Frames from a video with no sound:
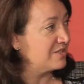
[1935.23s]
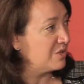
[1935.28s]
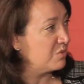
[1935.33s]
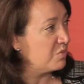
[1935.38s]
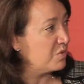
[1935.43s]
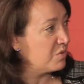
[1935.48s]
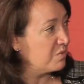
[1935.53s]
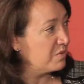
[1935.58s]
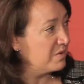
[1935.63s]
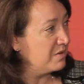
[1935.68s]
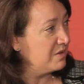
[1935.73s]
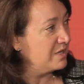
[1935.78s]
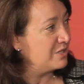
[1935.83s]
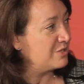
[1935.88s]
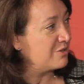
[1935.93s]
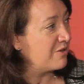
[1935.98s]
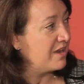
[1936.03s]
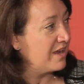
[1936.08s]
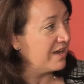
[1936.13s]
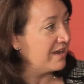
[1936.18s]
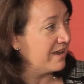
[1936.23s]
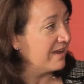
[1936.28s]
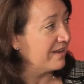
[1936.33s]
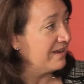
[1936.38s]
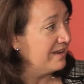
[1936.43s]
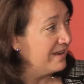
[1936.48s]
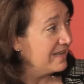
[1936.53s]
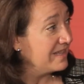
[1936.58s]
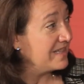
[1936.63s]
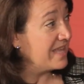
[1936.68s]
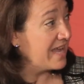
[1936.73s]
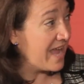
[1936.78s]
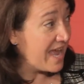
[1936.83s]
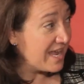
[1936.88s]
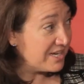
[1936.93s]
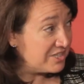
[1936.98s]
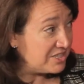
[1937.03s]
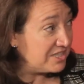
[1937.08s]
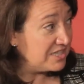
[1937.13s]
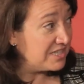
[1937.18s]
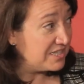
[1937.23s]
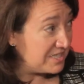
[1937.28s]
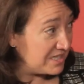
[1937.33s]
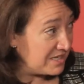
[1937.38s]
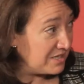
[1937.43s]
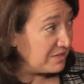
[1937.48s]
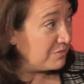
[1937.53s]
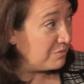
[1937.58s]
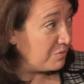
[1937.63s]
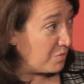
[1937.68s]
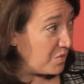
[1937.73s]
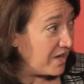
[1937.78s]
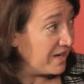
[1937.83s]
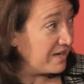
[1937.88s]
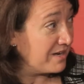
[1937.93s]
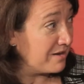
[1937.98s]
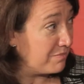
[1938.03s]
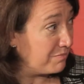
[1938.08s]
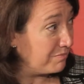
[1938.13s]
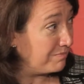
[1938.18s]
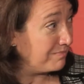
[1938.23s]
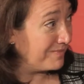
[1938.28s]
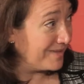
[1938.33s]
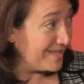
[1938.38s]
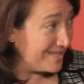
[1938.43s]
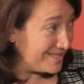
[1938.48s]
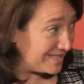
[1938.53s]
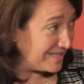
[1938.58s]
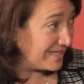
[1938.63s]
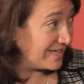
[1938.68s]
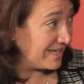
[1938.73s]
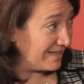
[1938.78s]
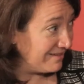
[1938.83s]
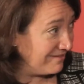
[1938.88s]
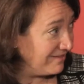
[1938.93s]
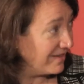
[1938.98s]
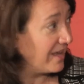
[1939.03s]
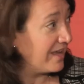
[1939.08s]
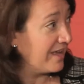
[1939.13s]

So we're really trying to, they actually did wind up listening.